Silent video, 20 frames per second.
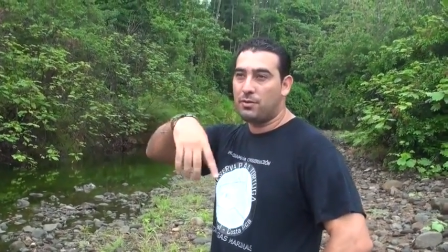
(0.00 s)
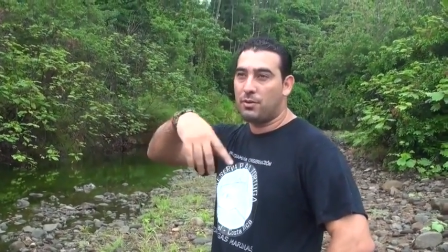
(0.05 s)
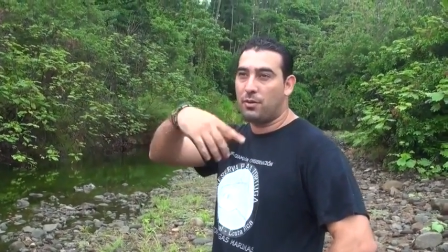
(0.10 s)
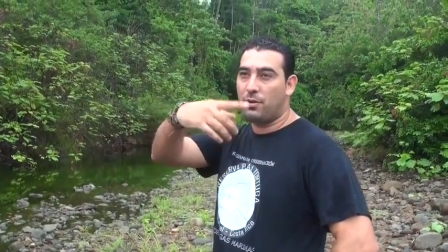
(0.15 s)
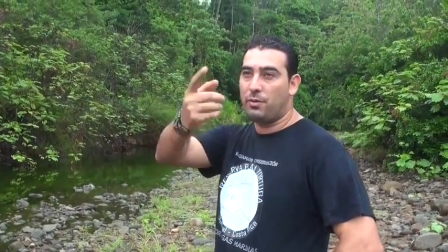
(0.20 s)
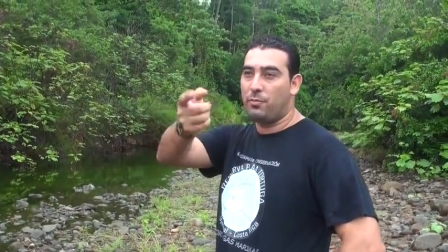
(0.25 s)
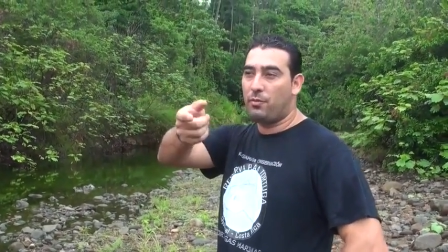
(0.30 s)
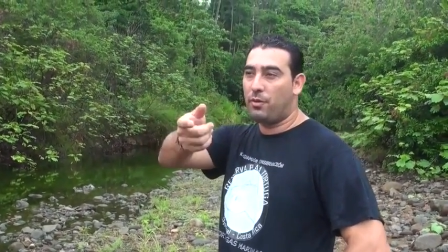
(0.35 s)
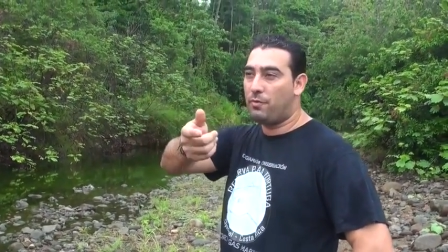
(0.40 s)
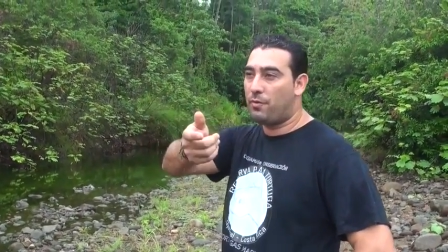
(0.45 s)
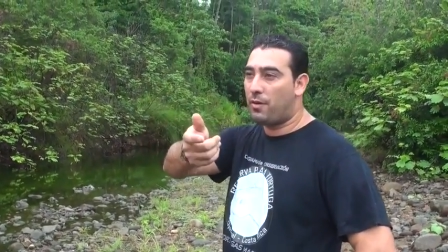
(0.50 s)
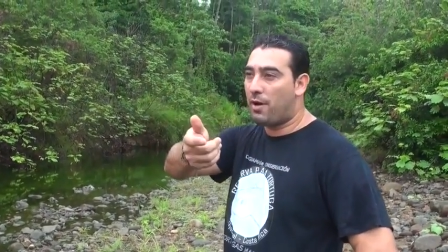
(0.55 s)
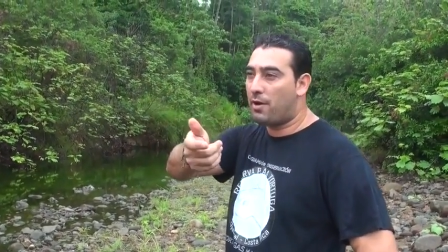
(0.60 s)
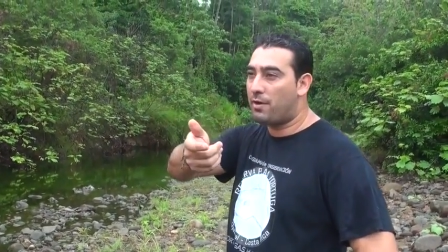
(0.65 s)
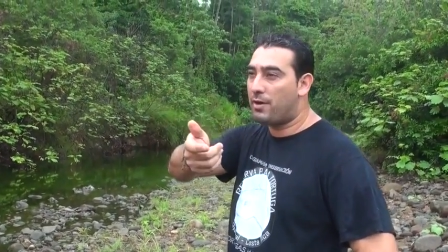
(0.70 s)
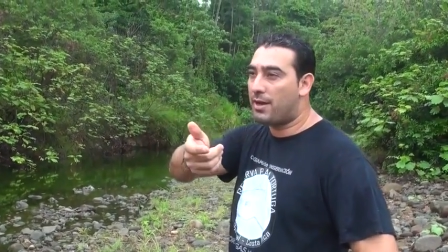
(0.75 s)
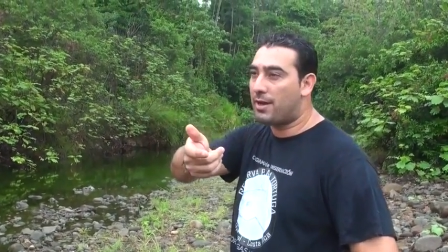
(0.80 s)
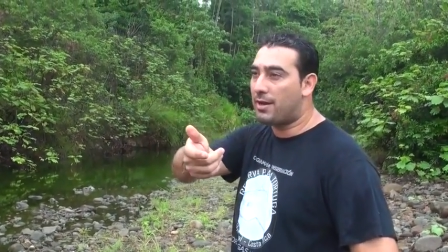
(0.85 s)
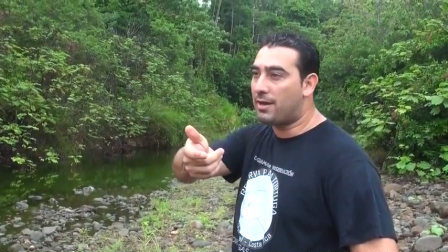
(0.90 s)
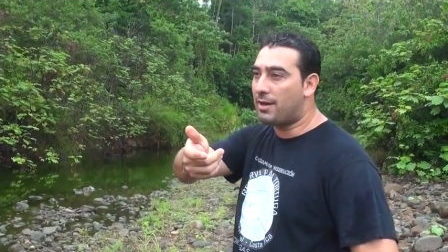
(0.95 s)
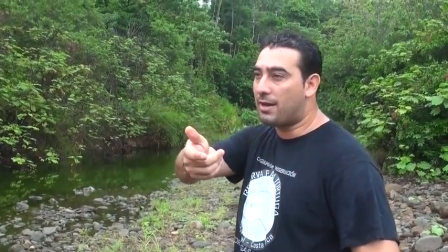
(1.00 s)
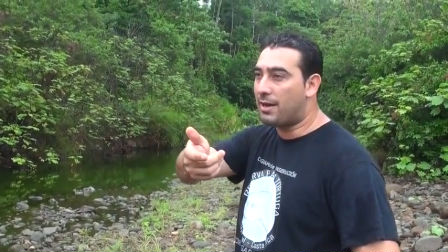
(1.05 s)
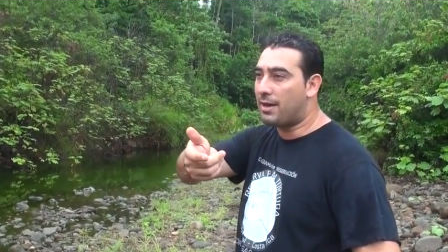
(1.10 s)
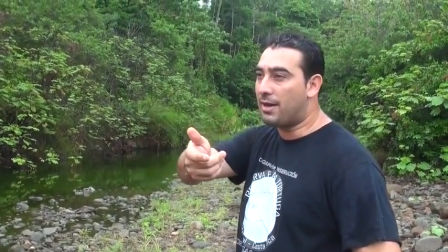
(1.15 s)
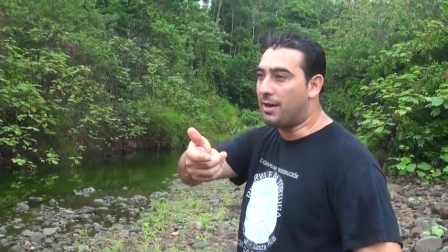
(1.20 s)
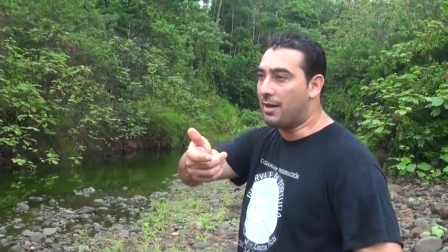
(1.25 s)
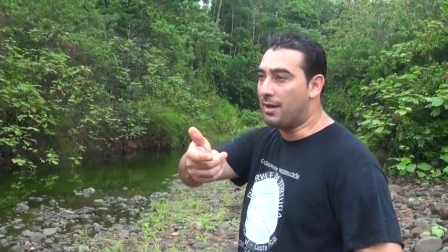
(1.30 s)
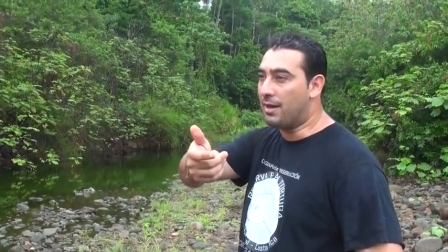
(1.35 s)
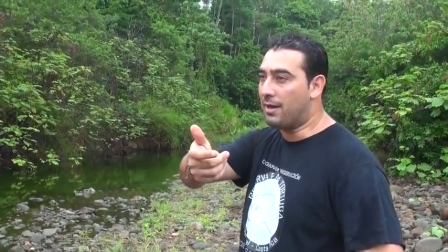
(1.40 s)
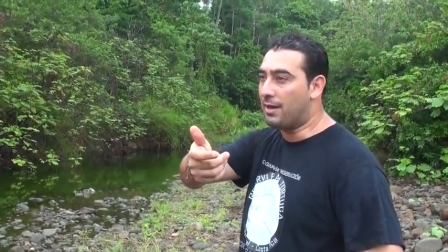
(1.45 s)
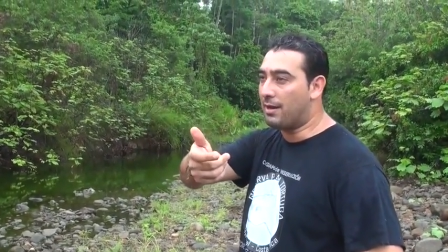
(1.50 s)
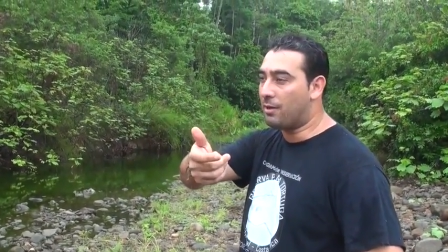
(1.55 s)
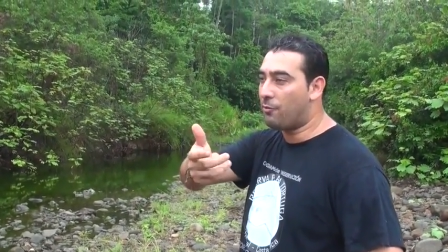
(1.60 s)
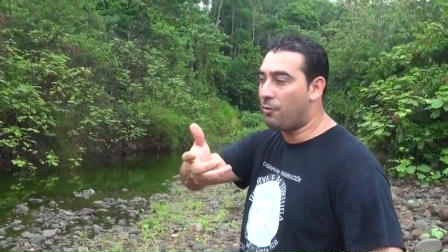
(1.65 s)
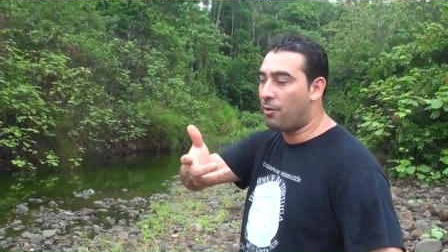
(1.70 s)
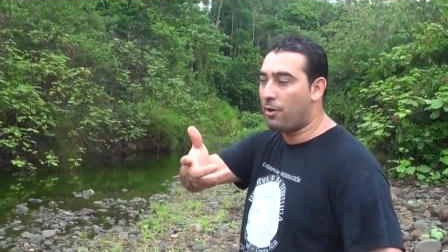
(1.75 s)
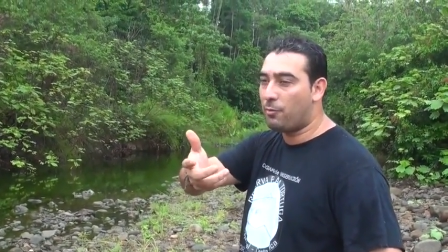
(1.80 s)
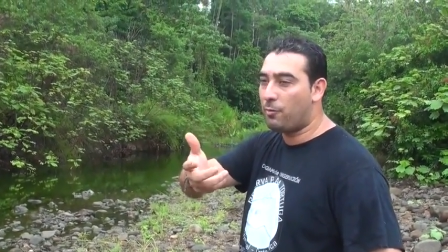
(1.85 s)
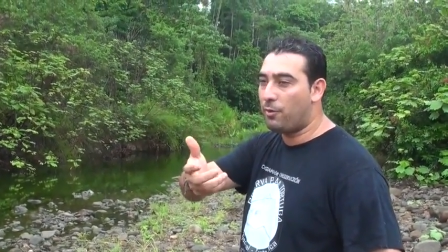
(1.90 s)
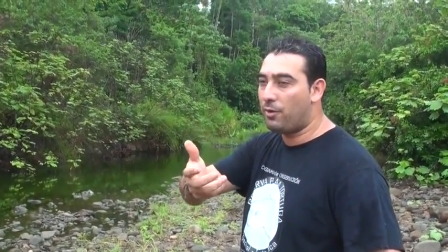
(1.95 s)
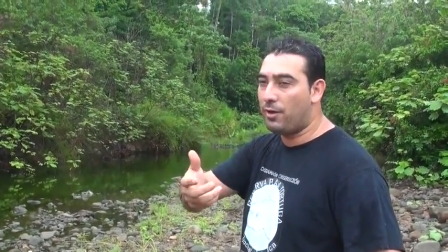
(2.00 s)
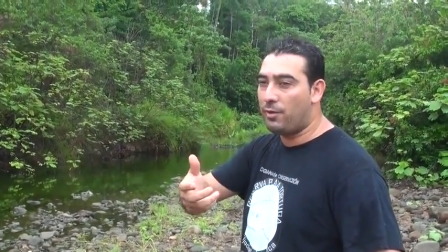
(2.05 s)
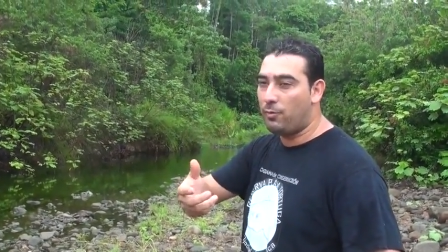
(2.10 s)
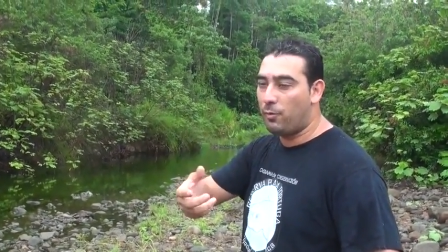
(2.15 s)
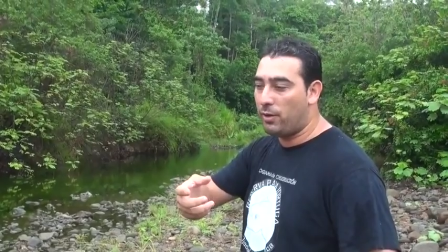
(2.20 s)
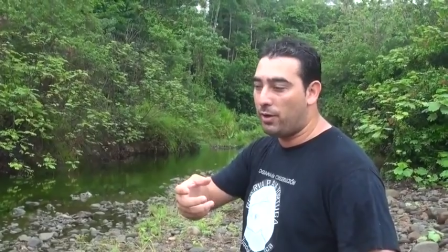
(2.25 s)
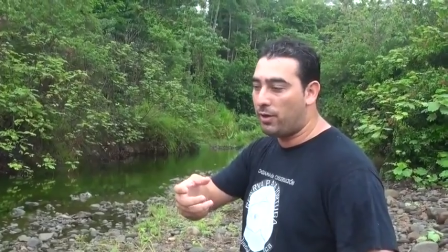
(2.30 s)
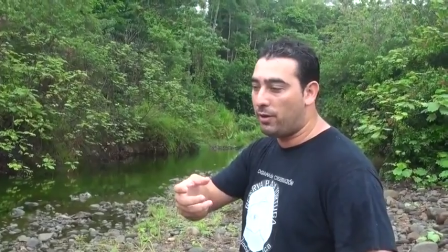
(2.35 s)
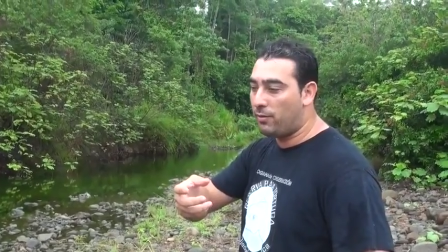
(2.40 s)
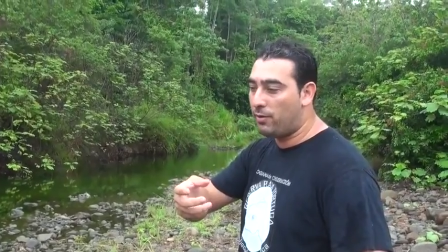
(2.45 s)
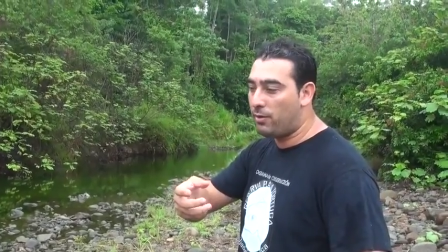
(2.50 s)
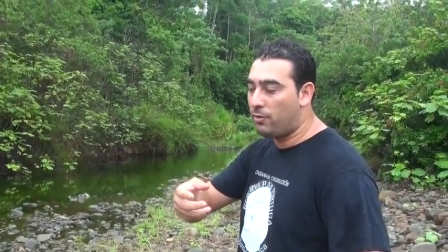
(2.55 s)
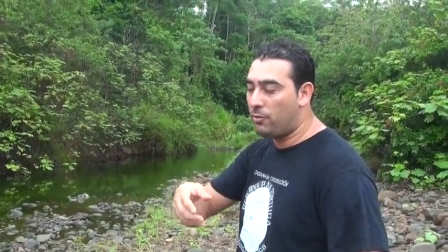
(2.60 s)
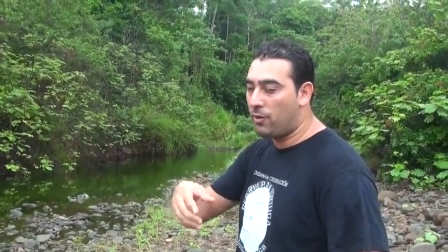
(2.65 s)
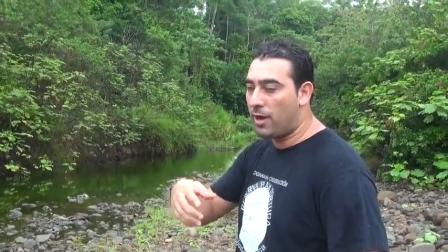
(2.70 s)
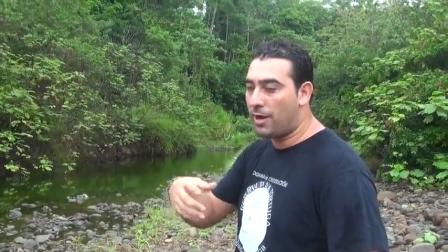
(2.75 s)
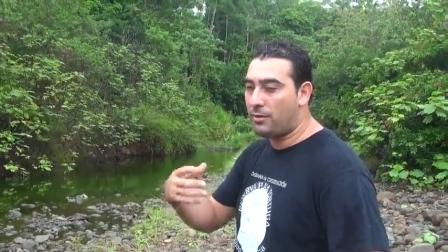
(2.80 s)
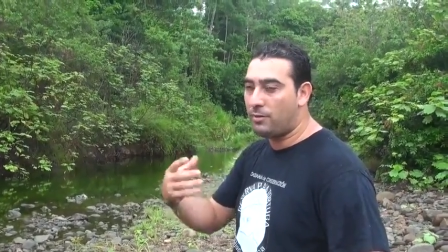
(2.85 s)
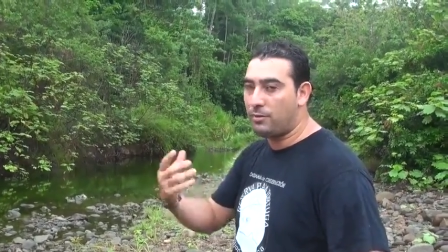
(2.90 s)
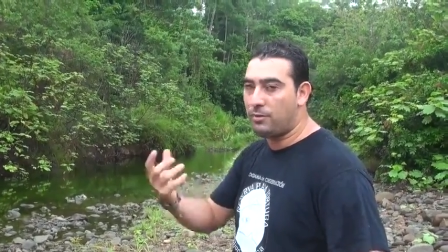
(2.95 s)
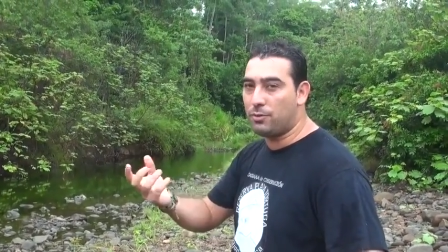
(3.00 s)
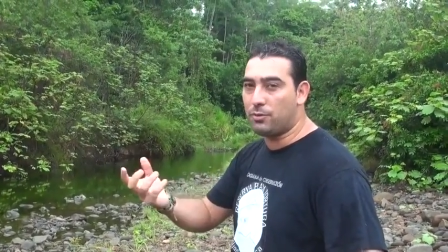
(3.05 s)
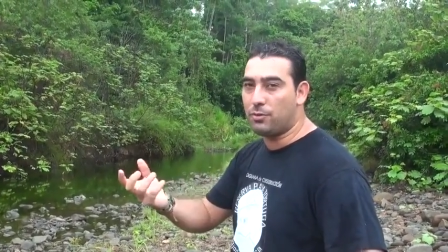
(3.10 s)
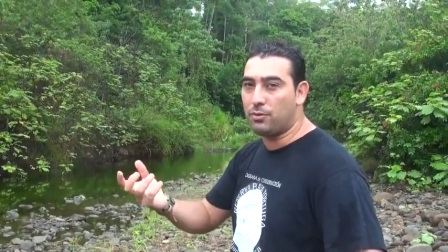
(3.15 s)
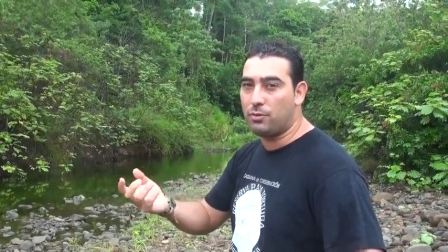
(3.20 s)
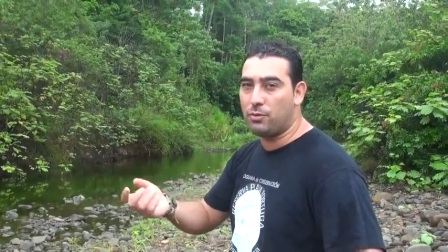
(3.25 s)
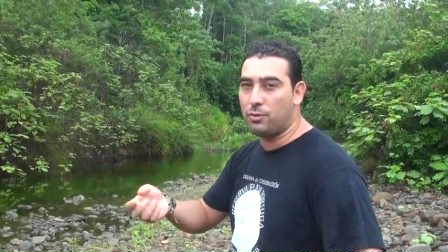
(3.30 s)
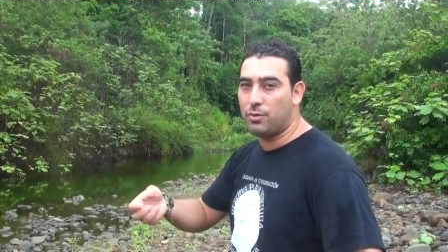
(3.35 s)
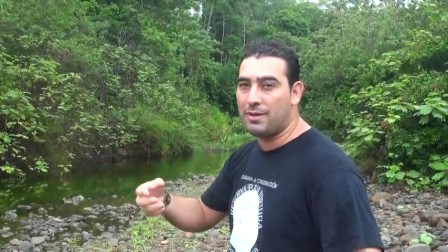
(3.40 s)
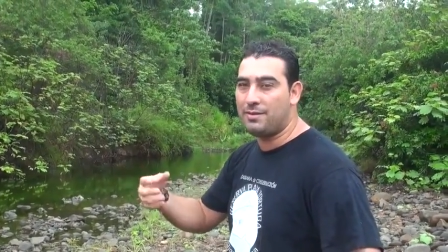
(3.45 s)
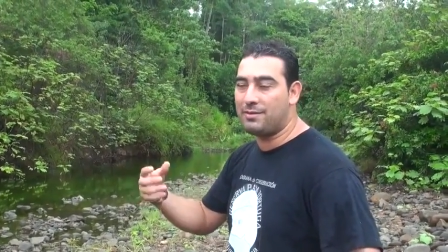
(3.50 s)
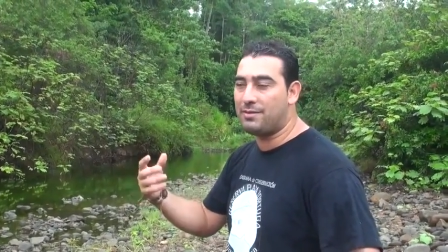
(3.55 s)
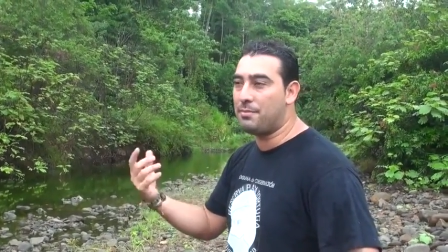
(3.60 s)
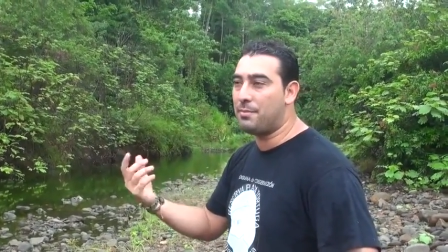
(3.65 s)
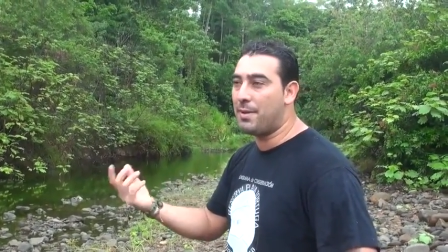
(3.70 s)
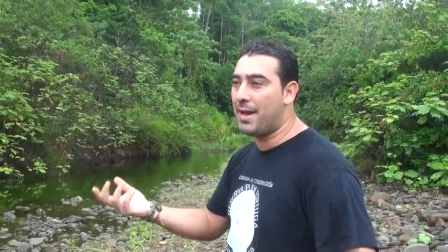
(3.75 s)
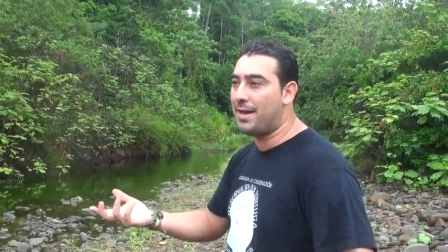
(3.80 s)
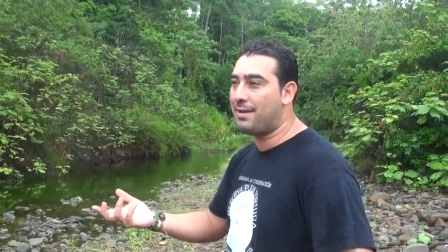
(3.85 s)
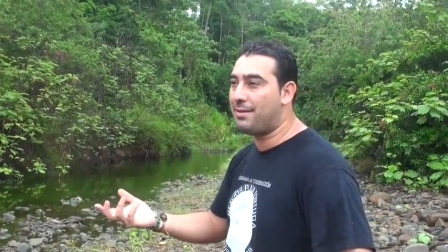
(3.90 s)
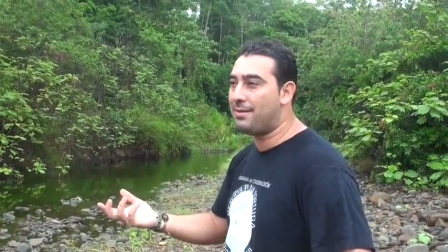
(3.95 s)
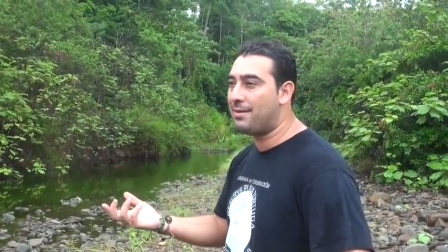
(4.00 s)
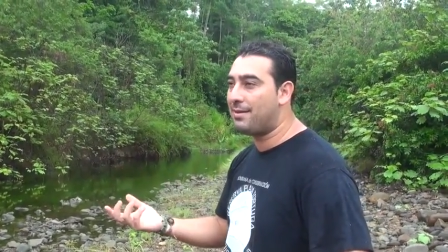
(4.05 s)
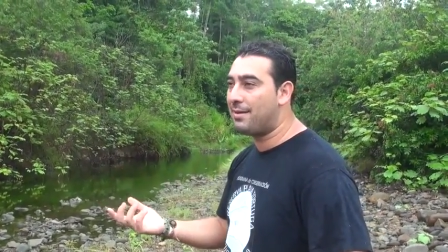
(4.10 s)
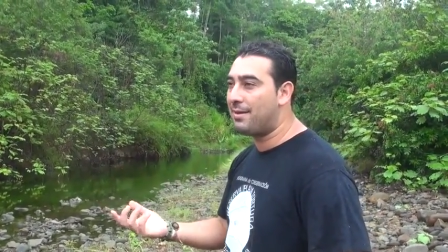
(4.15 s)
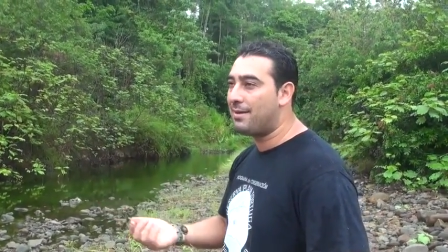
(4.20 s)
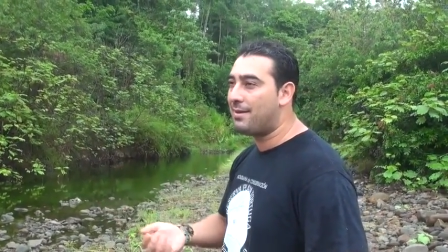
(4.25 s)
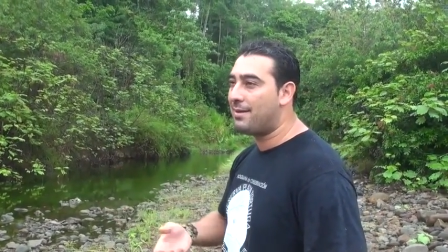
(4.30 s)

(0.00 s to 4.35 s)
So if we found a, a, a croc, we, we, we try to, to estimate